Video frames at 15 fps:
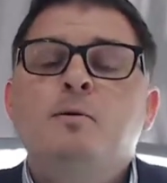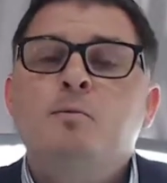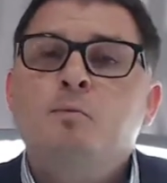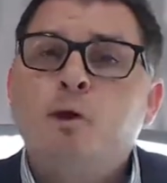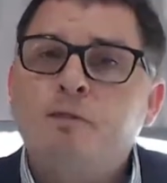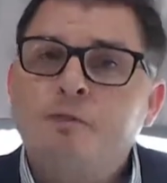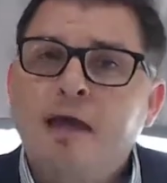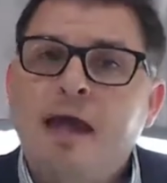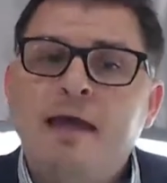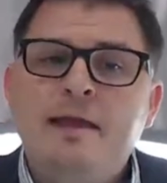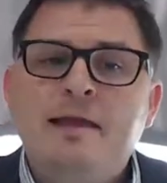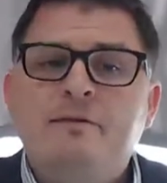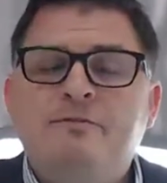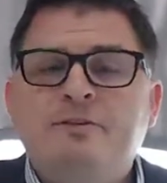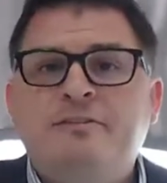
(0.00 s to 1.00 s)
With that,
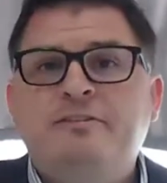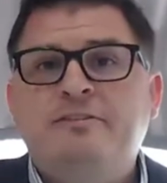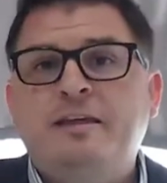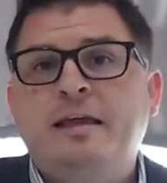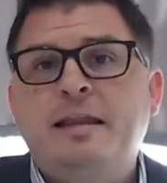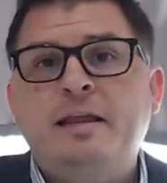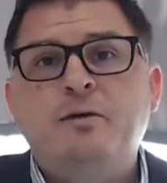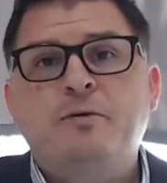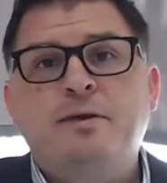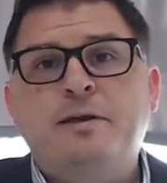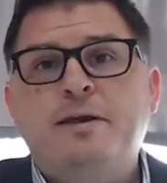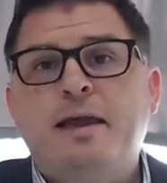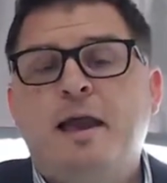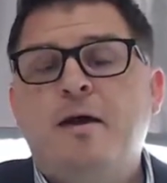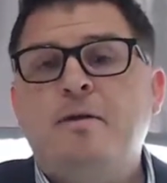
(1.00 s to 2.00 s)
if the city or the
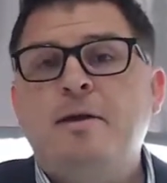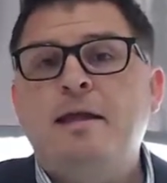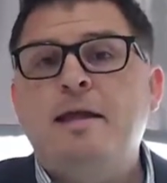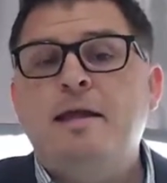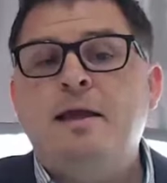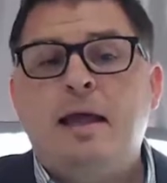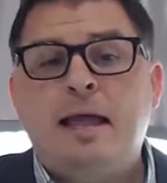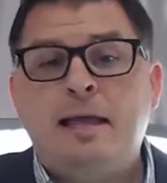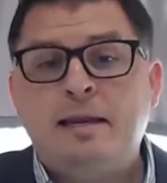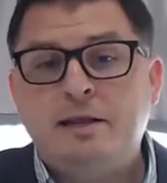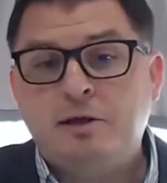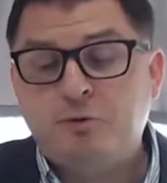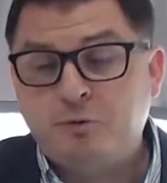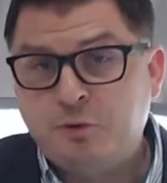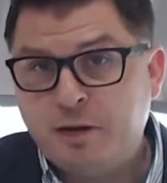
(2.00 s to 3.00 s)
county, and
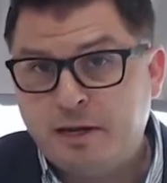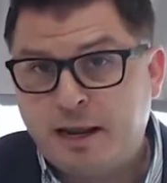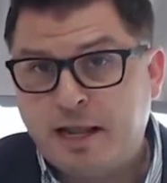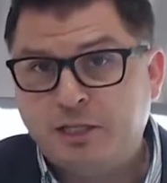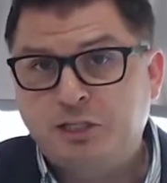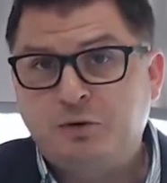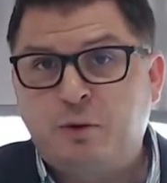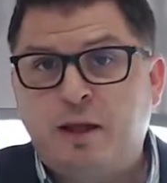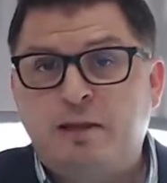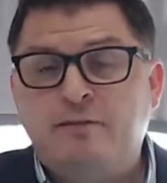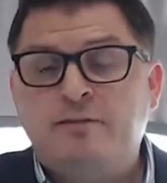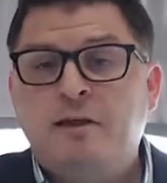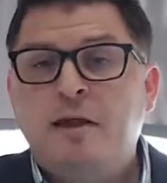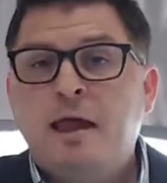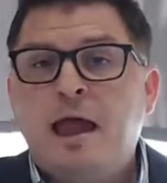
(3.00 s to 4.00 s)
including
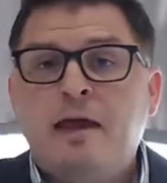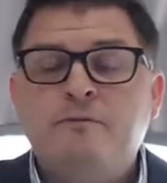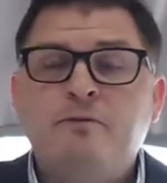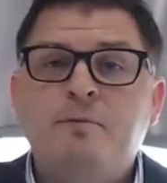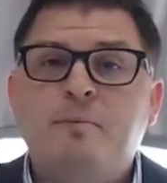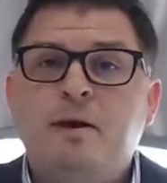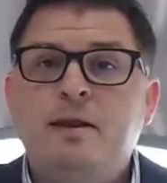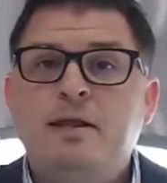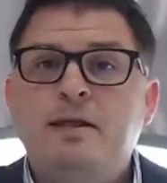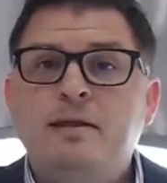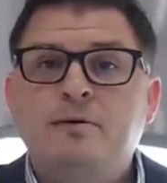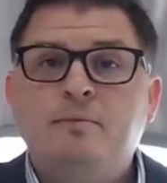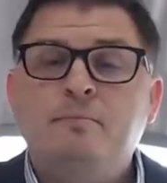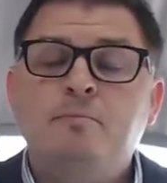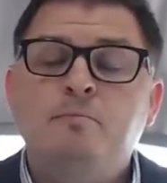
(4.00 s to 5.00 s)
HOAs, everybody
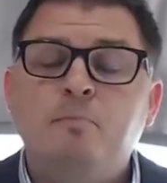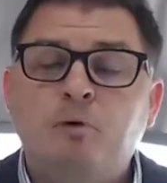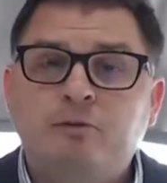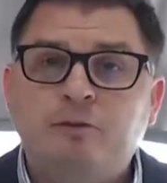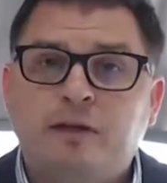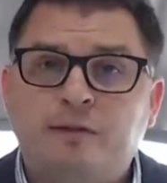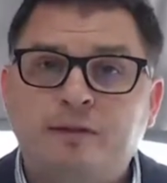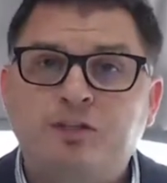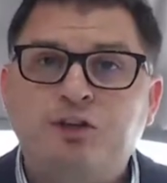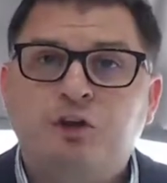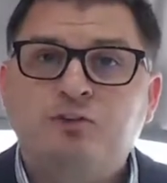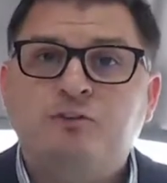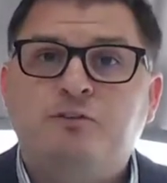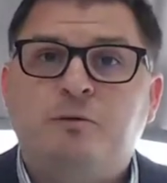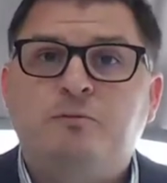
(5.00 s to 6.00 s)
most likely
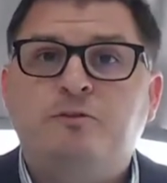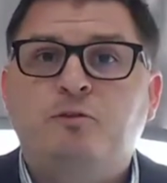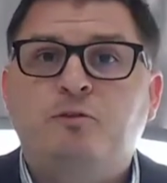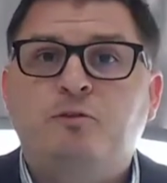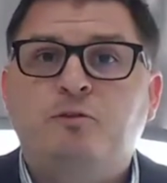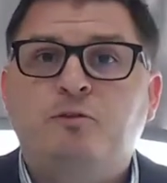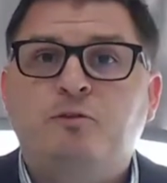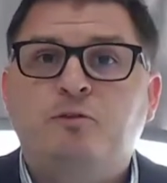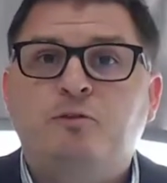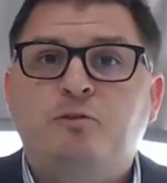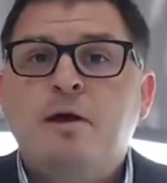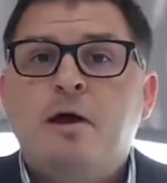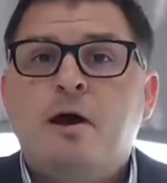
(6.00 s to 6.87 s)
charges some sort of